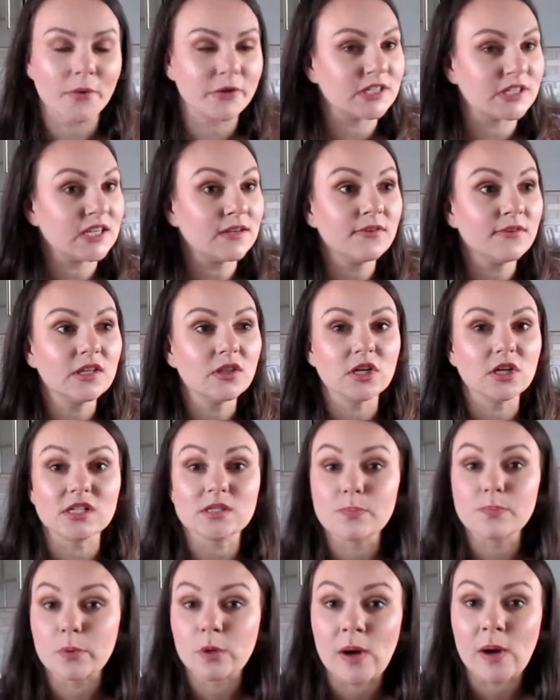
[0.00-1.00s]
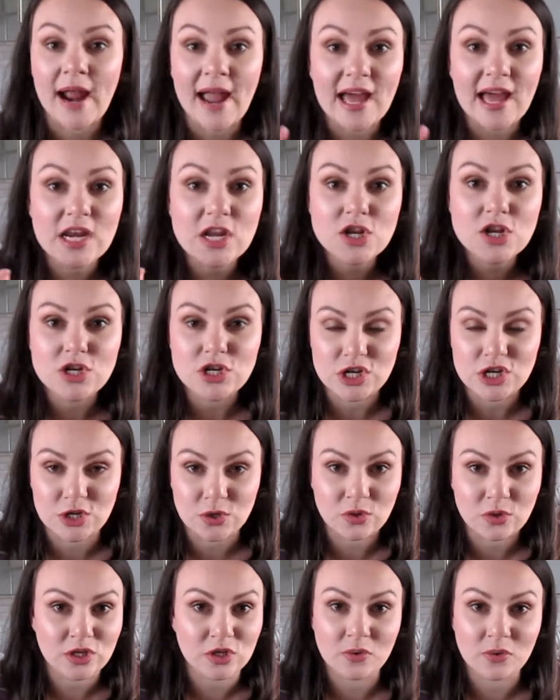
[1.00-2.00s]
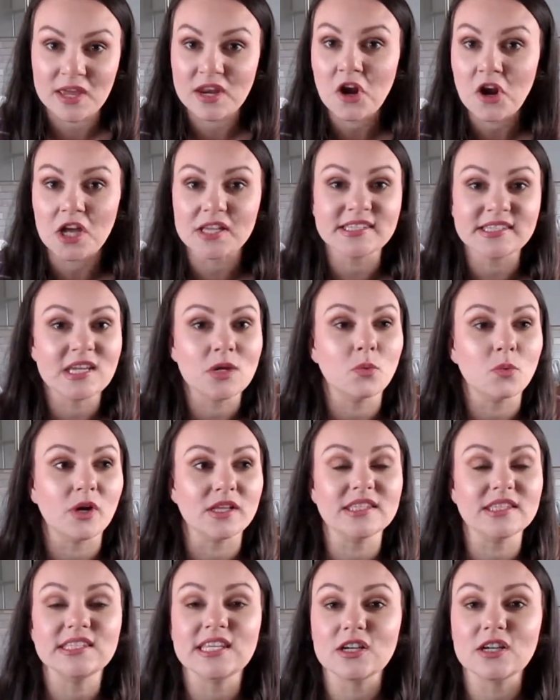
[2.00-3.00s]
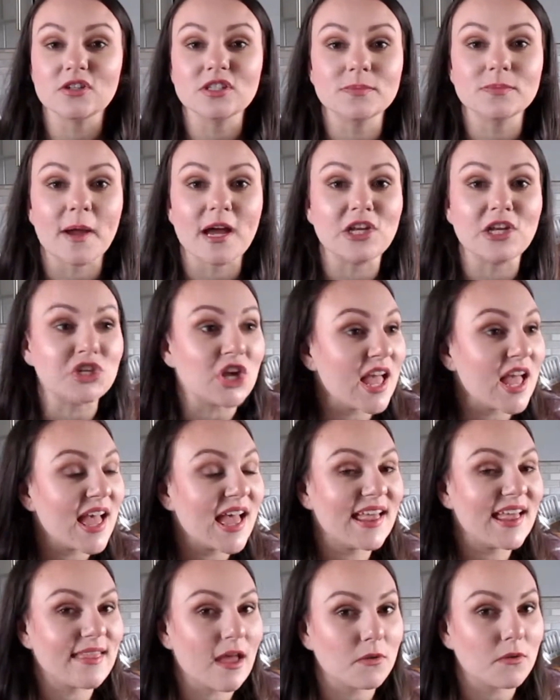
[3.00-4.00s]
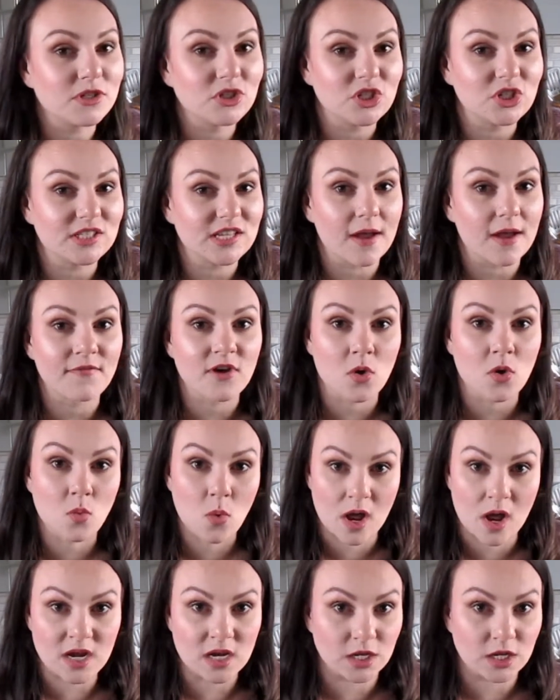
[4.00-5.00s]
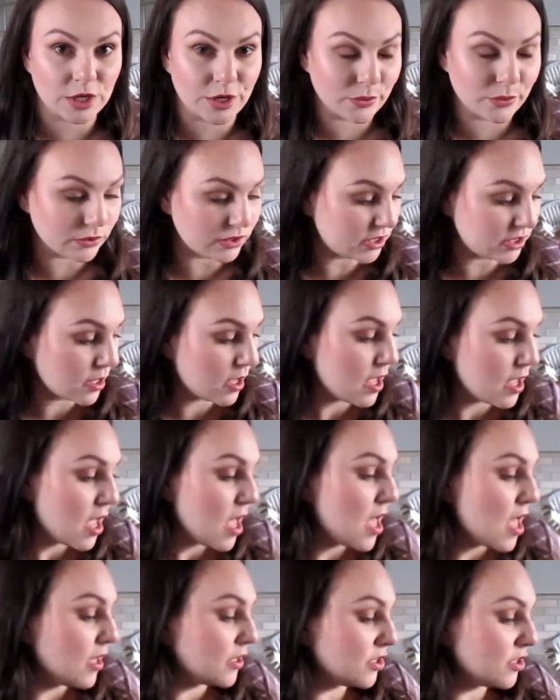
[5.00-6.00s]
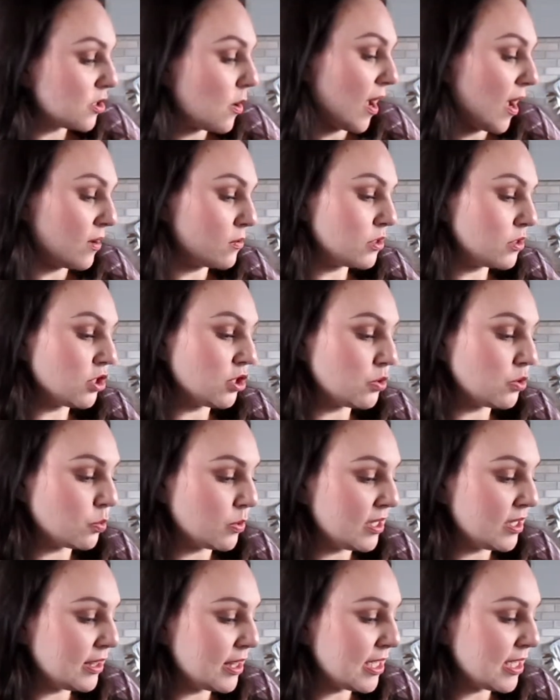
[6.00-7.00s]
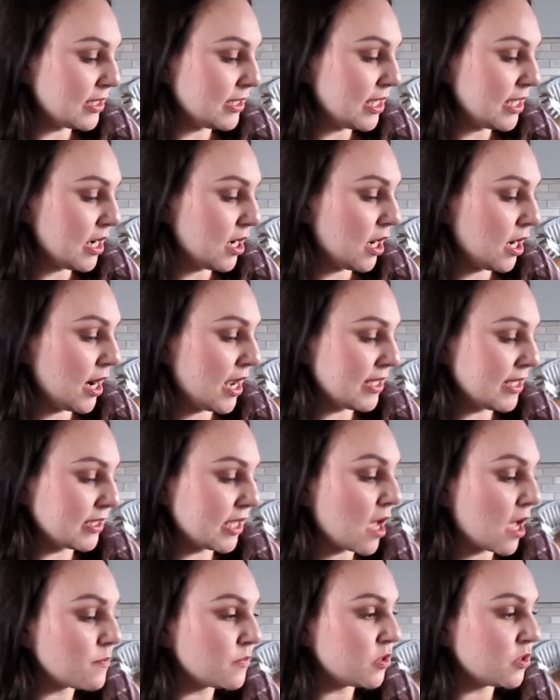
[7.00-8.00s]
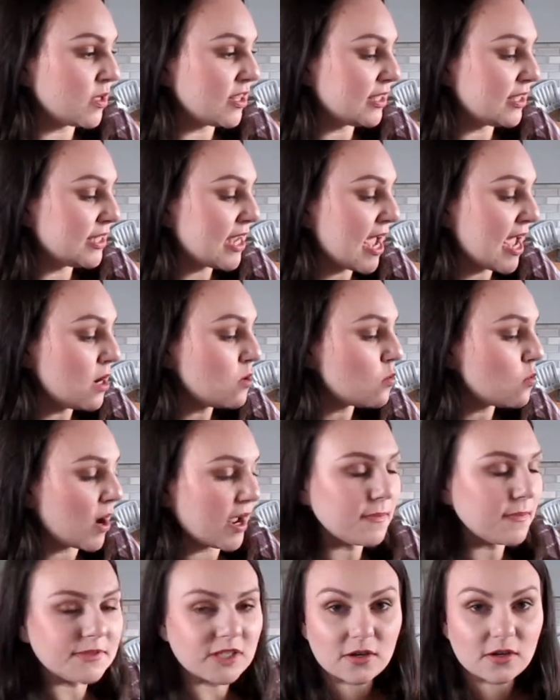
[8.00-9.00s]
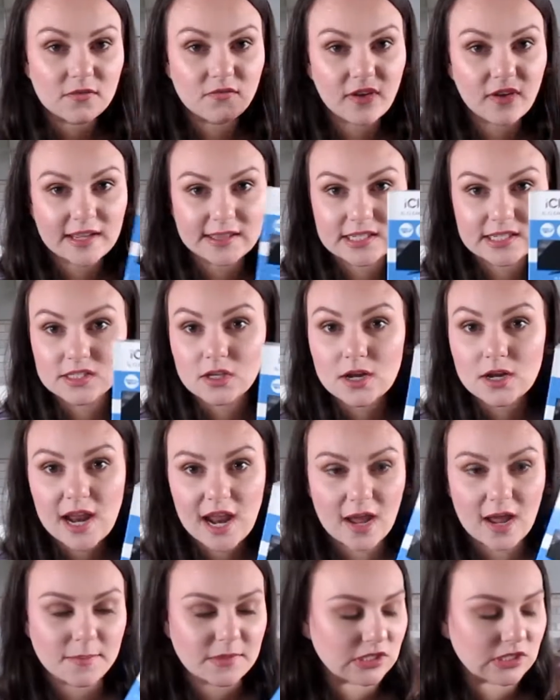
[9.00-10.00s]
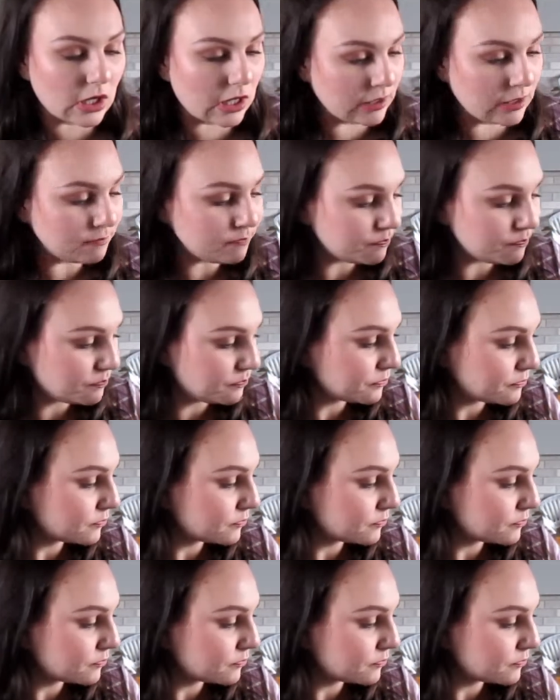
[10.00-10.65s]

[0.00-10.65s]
Our TV looks brand new. You cannot see one single smudge, and that was just after one use. So I will just read this here. It comes with 10 wipes. You can find this on Amazon.